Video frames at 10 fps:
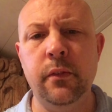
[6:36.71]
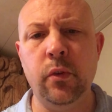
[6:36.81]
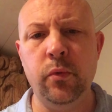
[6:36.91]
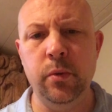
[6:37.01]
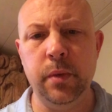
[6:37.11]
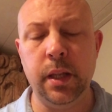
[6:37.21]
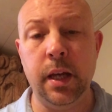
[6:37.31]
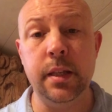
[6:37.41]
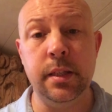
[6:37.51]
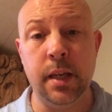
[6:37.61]

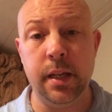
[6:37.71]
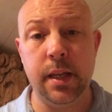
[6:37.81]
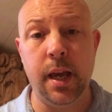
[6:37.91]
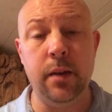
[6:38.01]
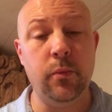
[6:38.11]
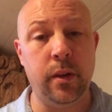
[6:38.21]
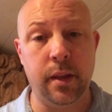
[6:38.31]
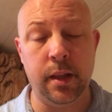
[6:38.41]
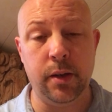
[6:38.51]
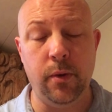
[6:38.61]
orumila, yet again with
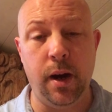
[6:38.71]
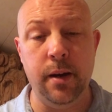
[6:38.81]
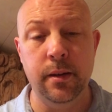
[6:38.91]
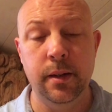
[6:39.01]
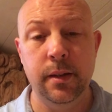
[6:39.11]
elegua,